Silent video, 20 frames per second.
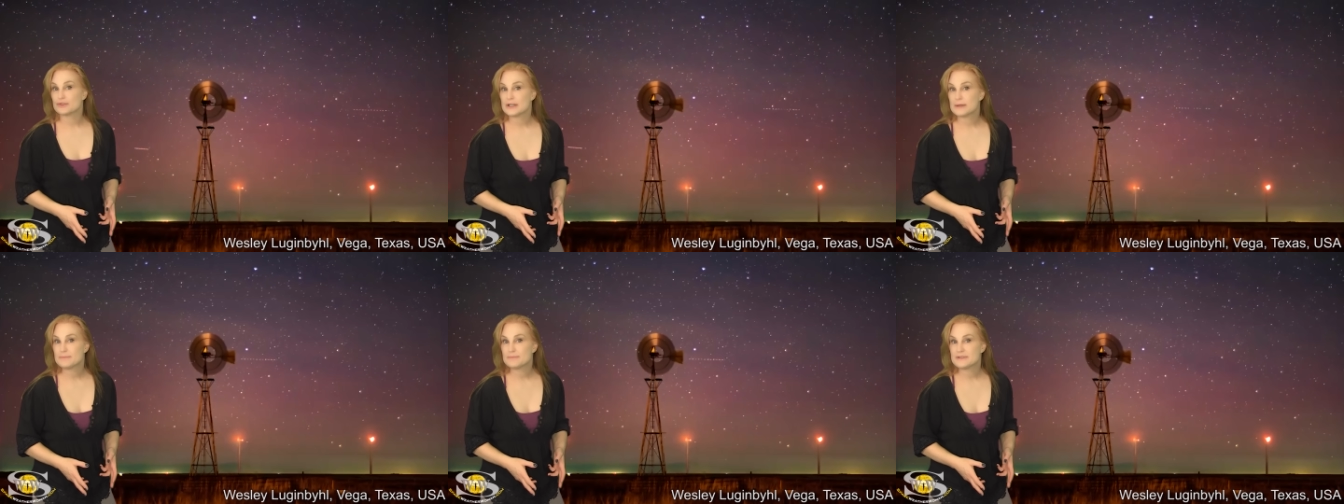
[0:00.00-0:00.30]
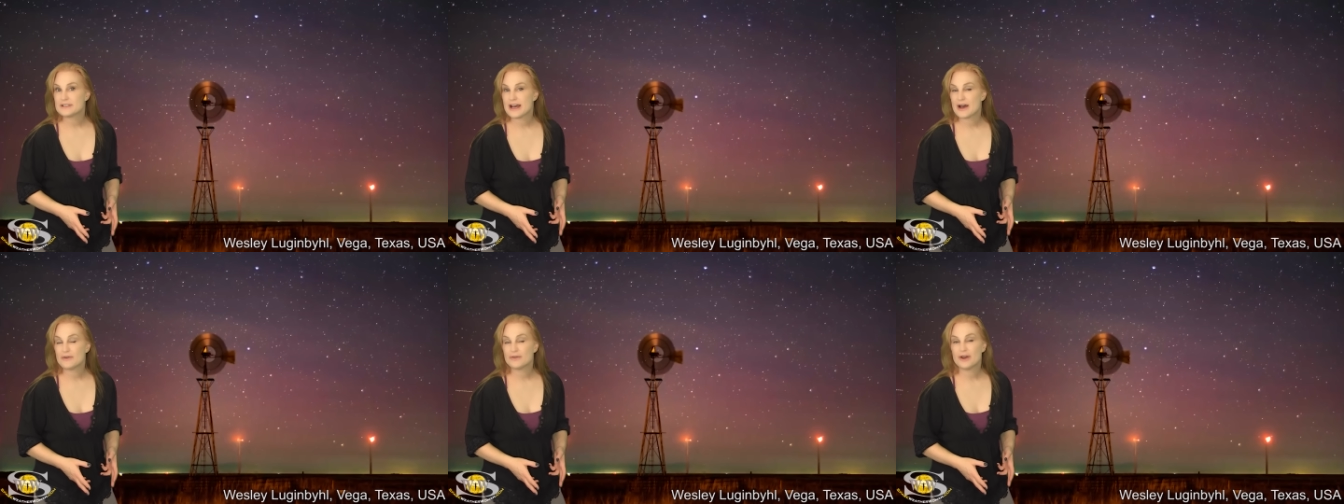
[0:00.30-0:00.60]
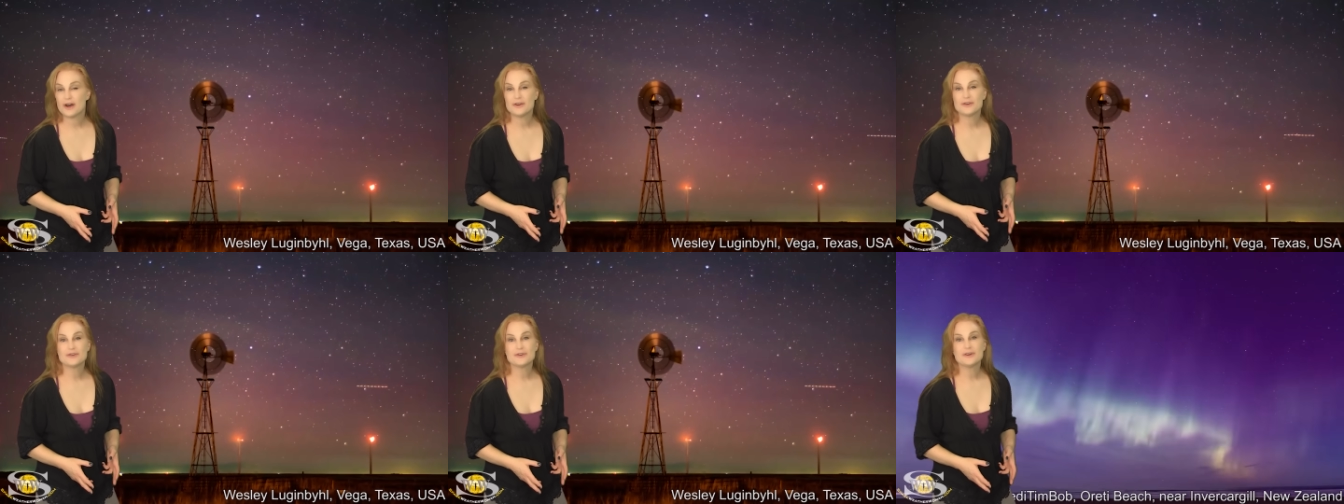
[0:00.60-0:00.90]
dipped
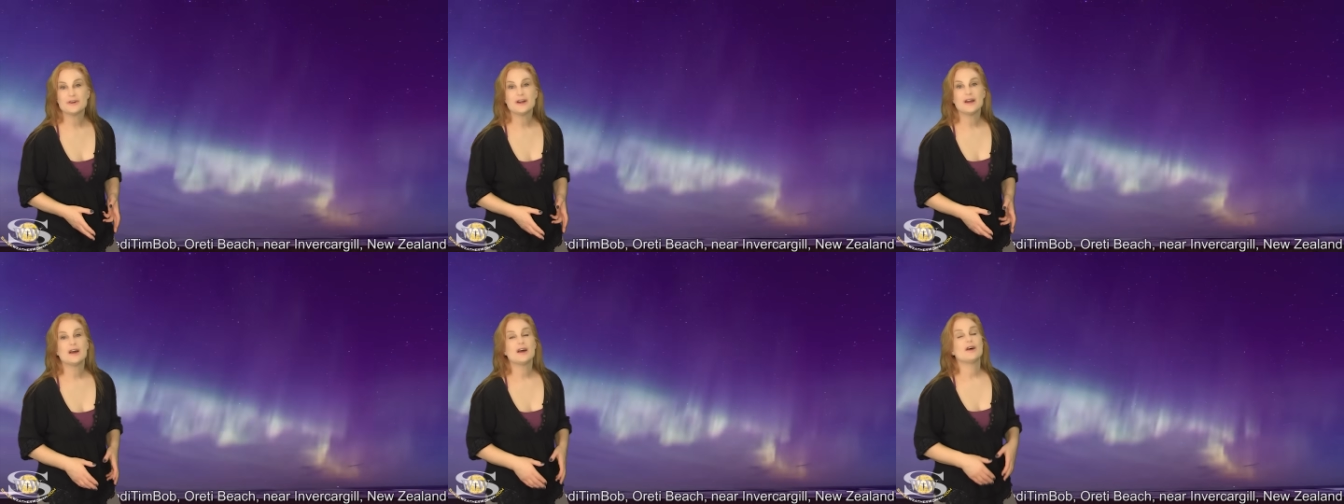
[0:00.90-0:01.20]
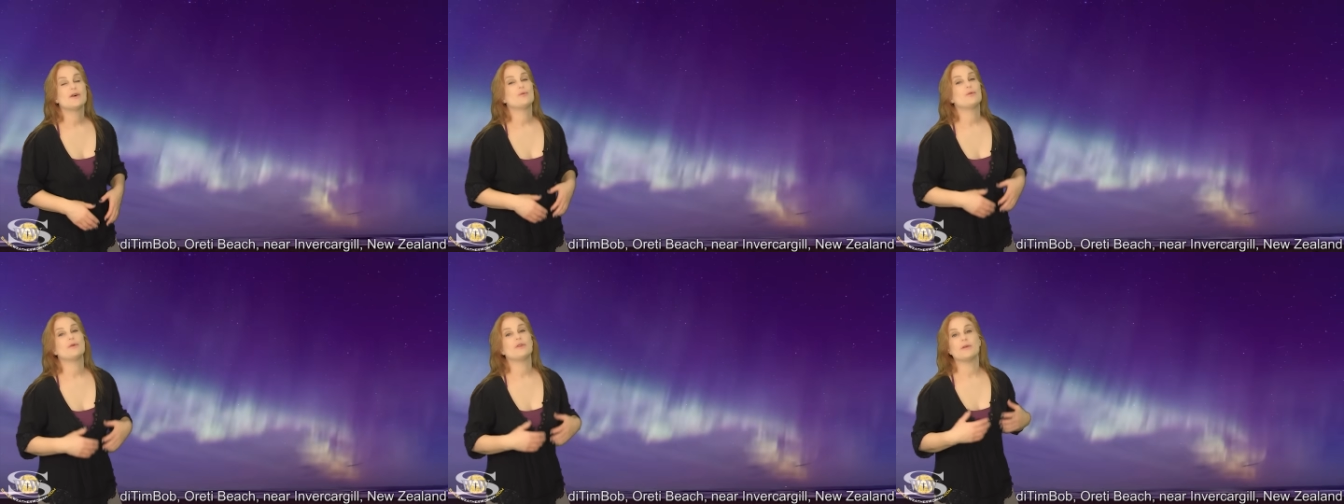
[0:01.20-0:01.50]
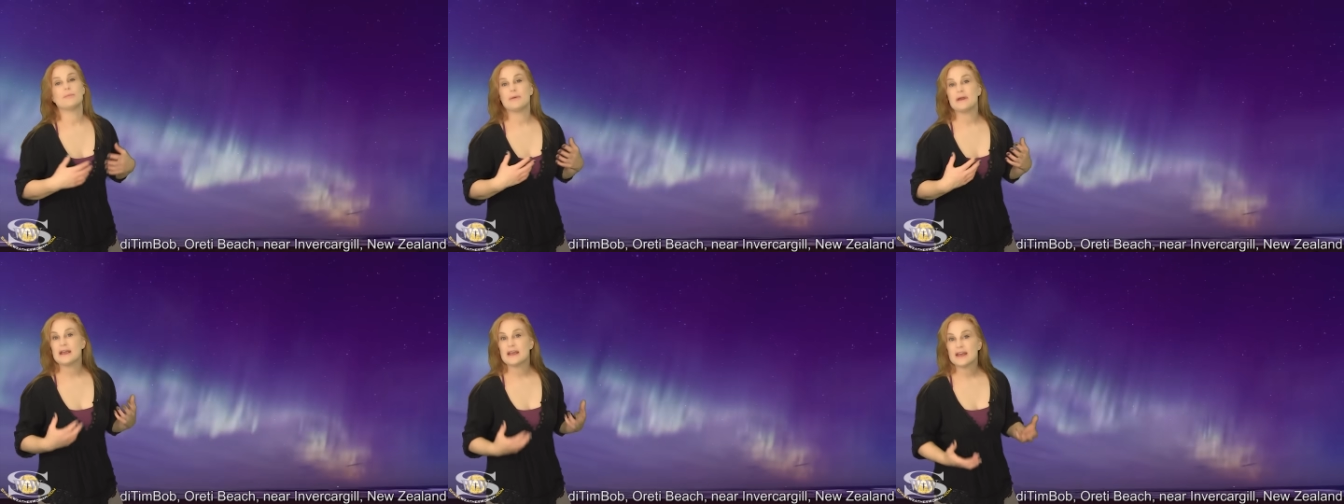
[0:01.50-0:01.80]
down under, with
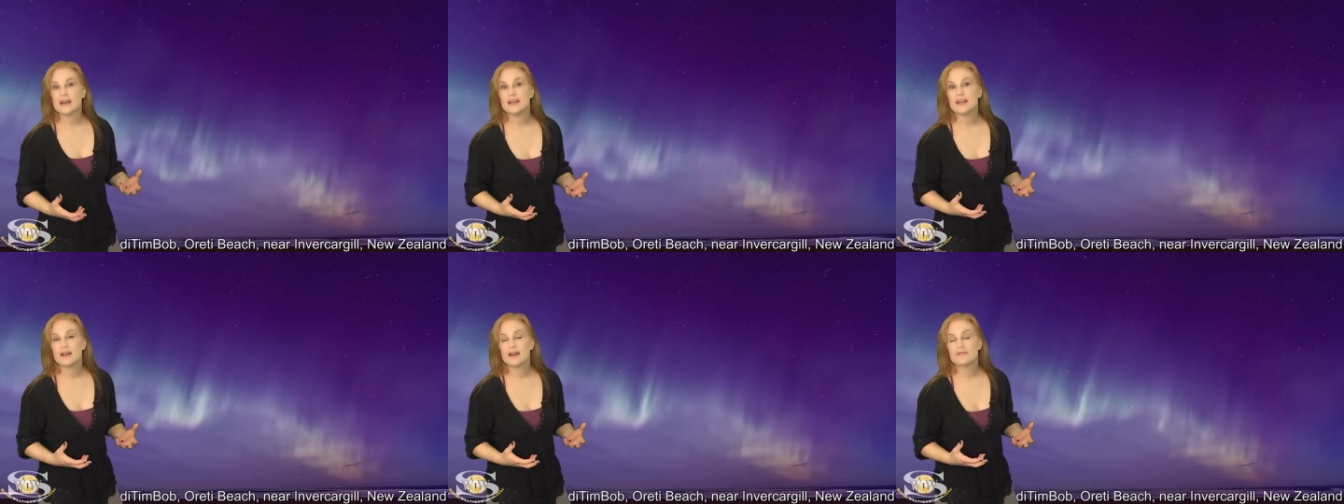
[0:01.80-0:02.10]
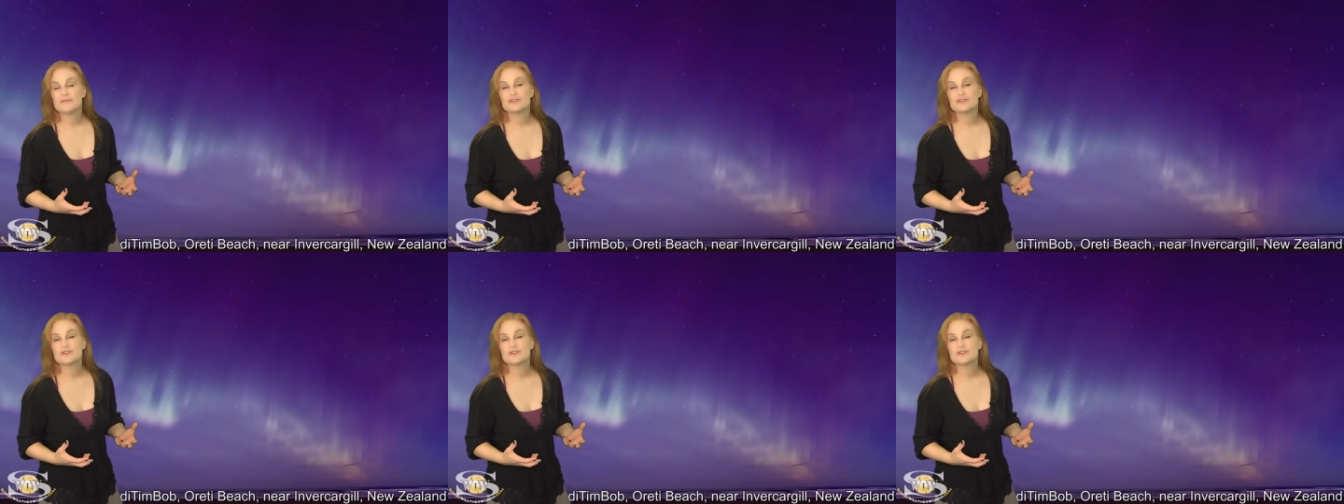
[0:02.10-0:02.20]
the beginning